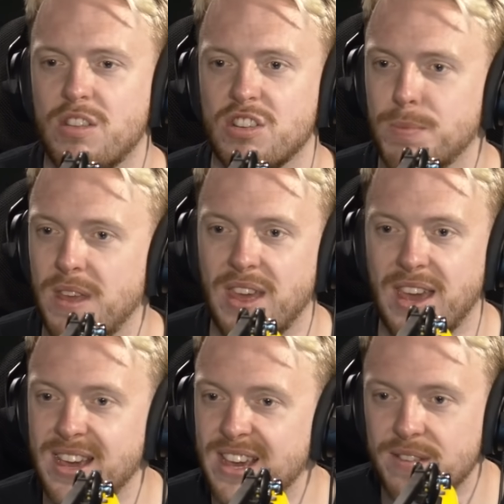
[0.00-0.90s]
just be
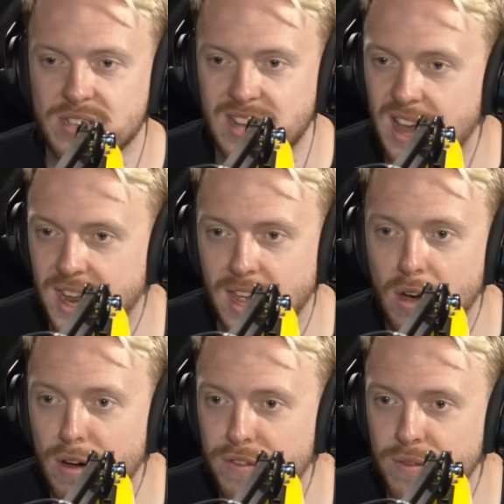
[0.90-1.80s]
thinking, give us Saturday
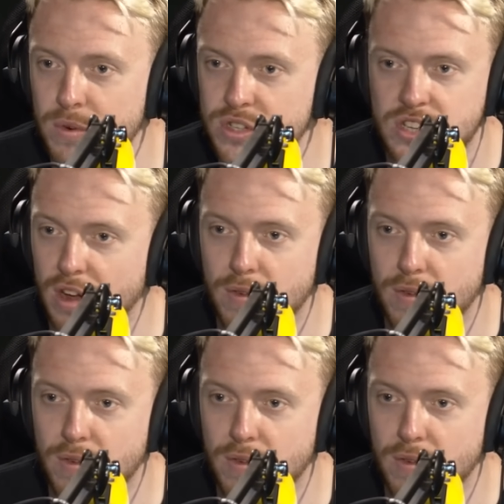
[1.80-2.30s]
off, and we'll just go